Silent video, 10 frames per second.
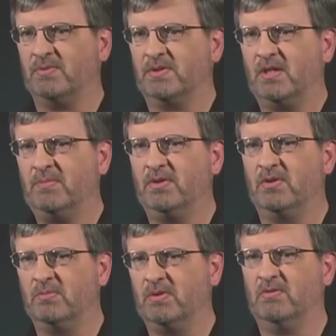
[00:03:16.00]
that was coming
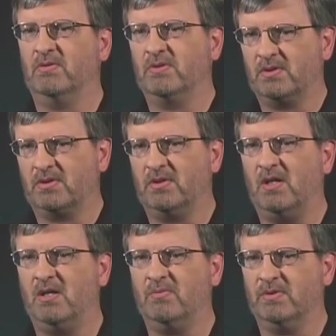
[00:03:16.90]
to me through this
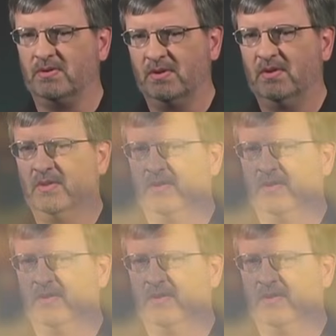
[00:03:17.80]
thought was,